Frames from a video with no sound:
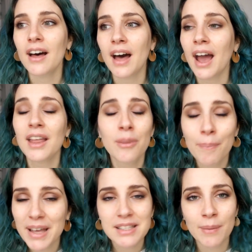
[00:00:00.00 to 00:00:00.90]
I had the
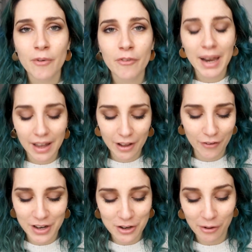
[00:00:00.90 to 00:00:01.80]
best time life
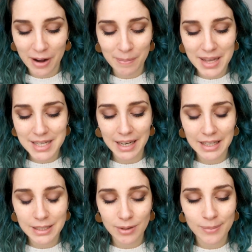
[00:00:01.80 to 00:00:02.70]
in Ukraine, basically.
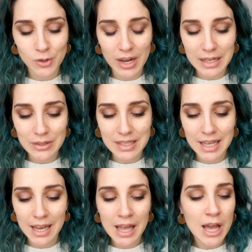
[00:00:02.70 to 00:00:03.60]
That's what I'm trying to
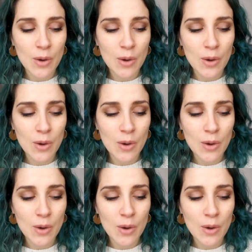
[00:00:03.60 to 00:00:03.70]
say.